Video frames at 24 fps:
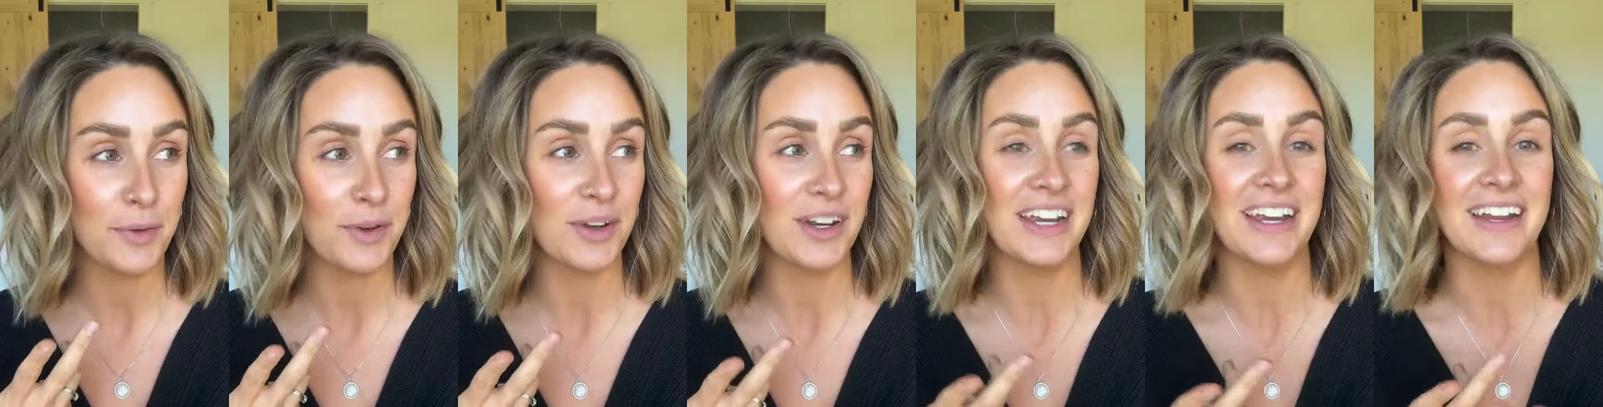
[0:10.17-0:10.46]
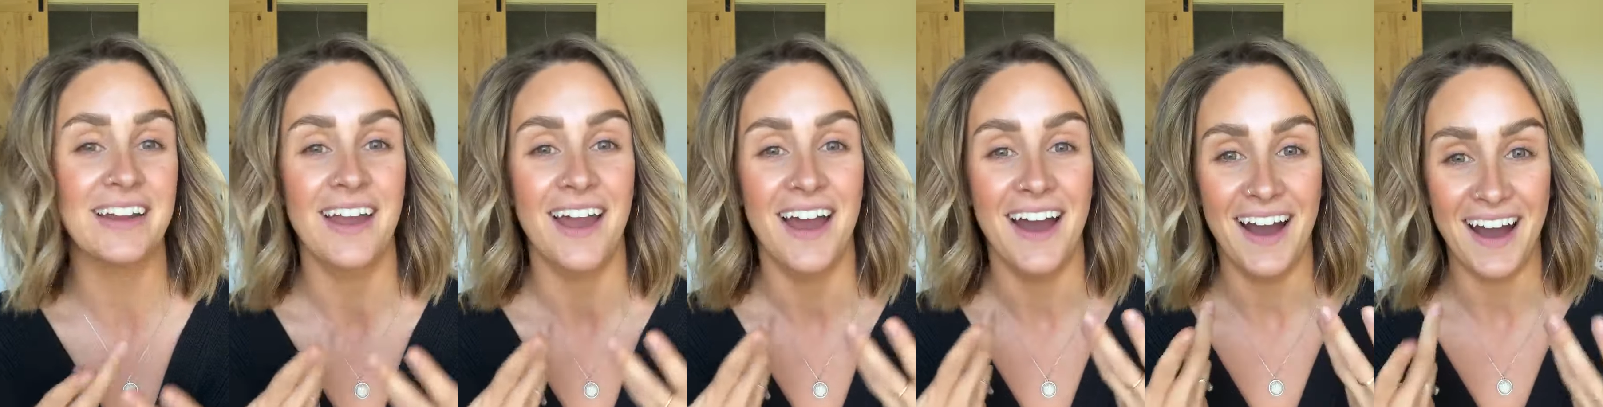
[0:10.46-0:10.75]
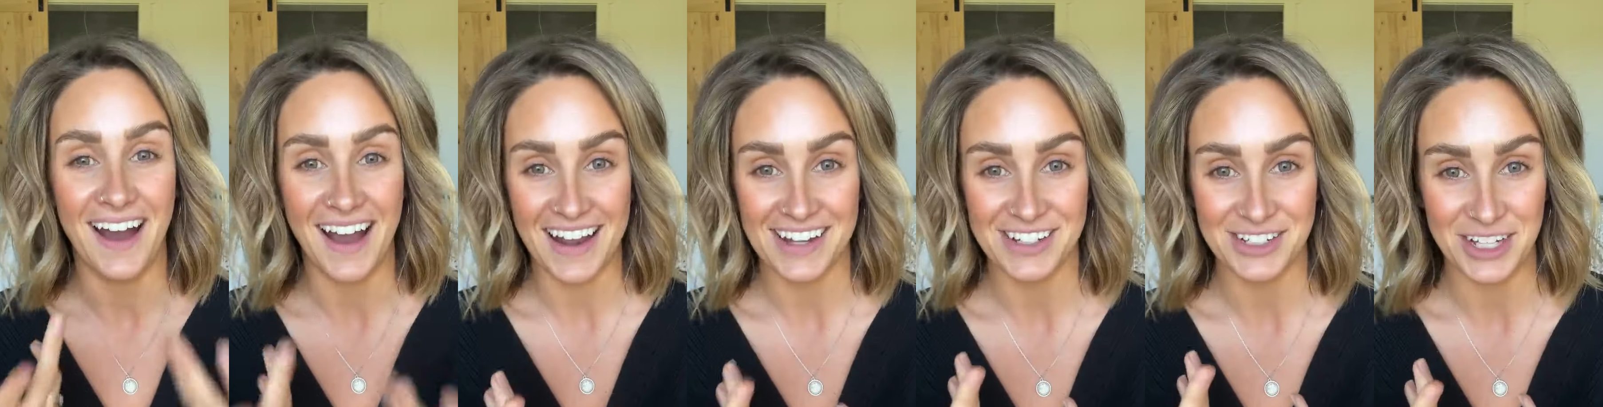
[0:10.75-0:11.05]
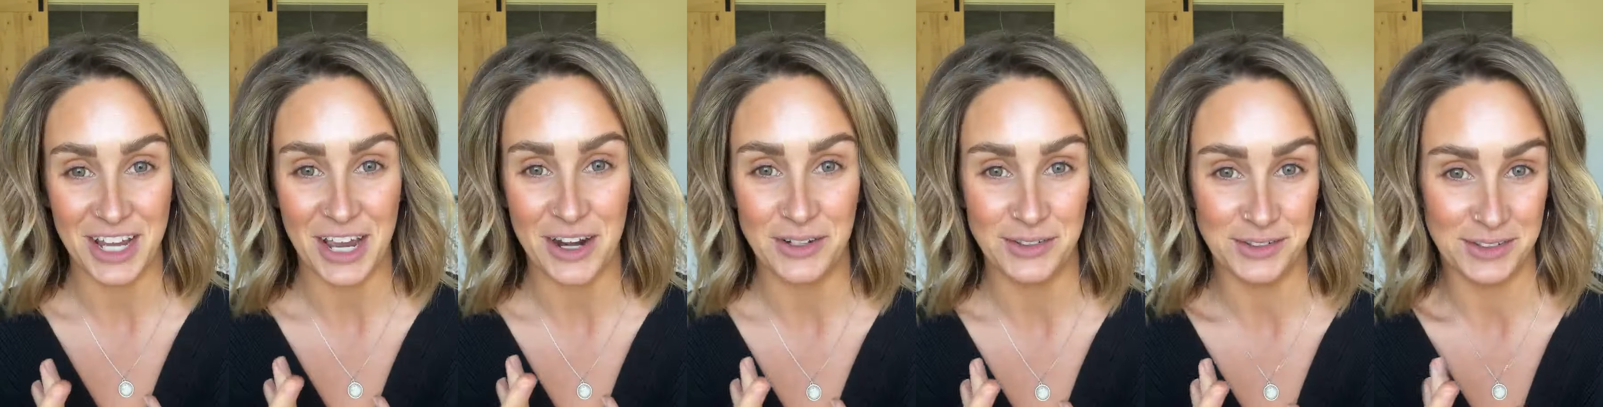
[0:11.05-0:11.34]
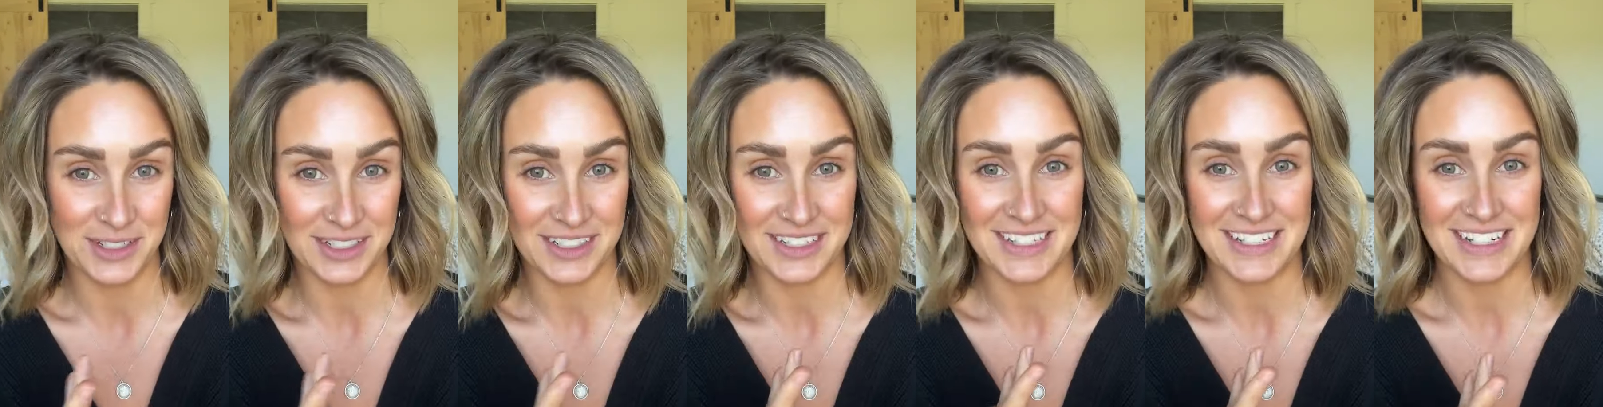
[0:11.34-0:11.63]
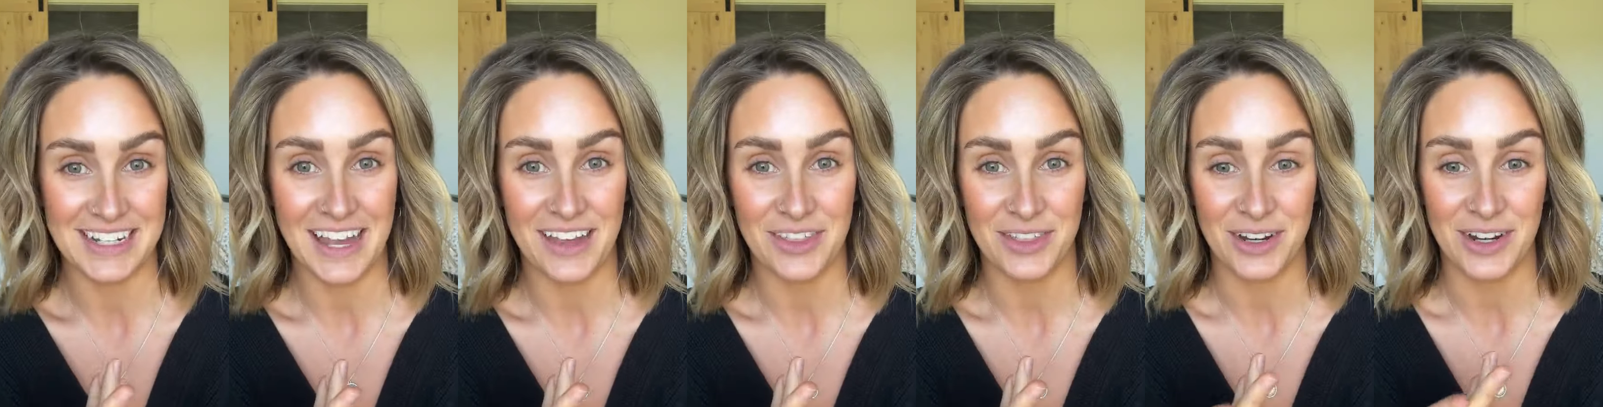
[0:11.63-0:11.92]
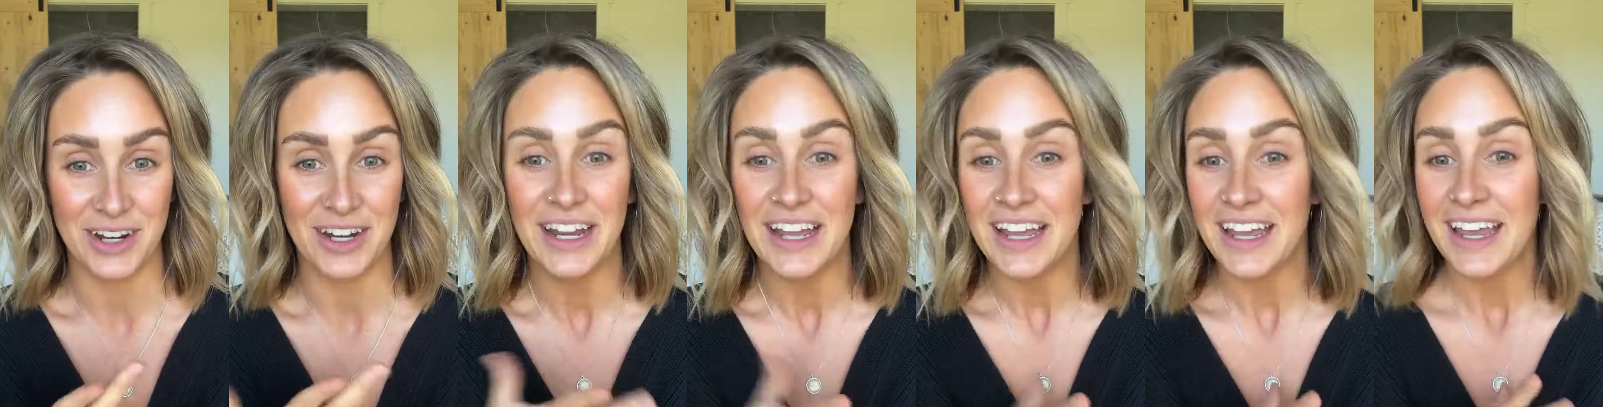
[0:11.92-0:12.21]
putting eyeshadow looks
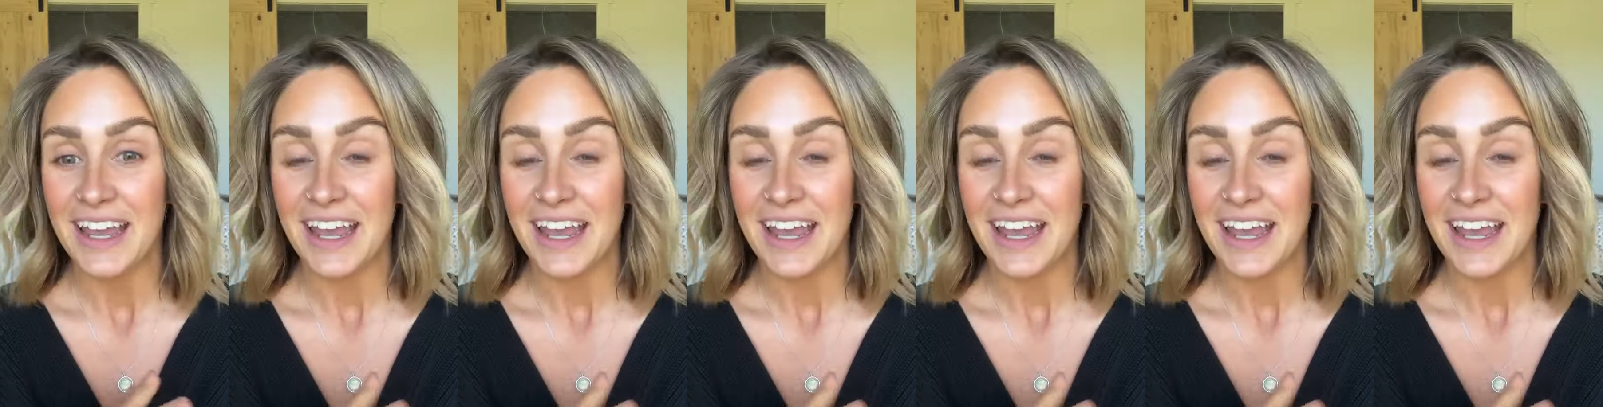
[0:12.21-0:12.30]
together,